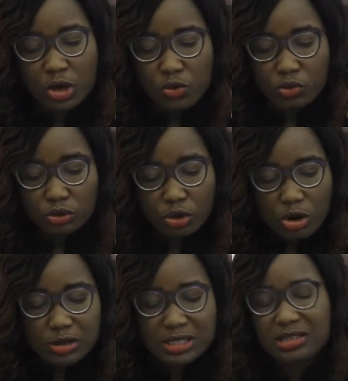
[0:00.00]
would
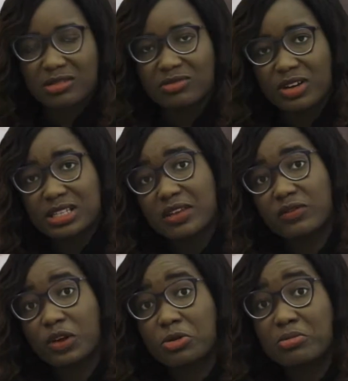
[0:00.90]
cause great
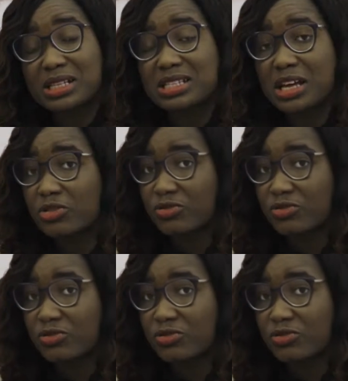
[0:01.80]
environmental